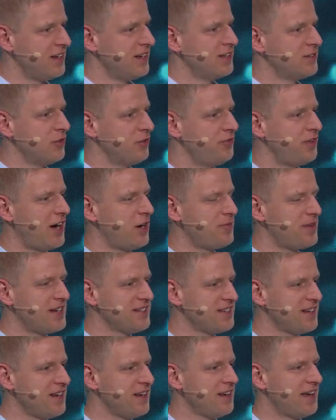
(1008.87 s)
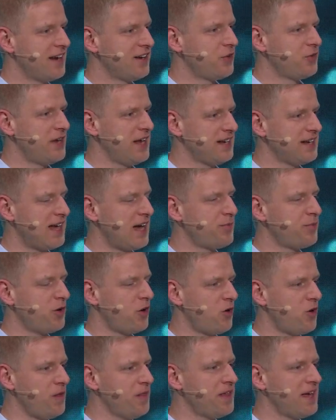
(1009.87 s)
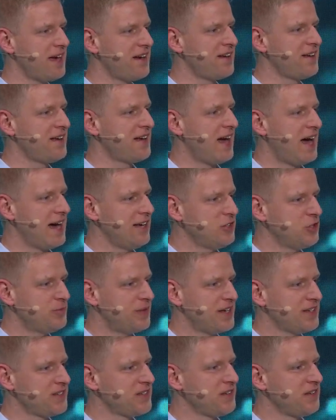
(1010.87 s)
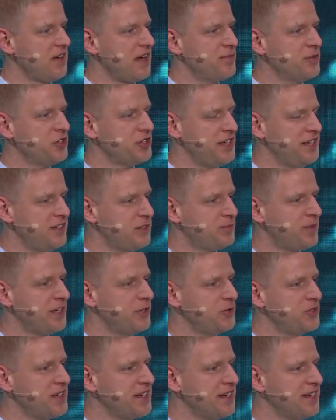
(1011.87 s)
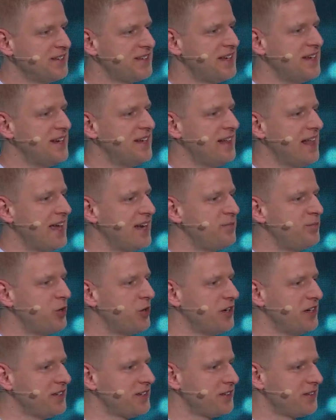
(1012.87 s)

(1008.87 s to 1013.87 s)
So farmers can connect up all their isobus machines by using a single endpoint.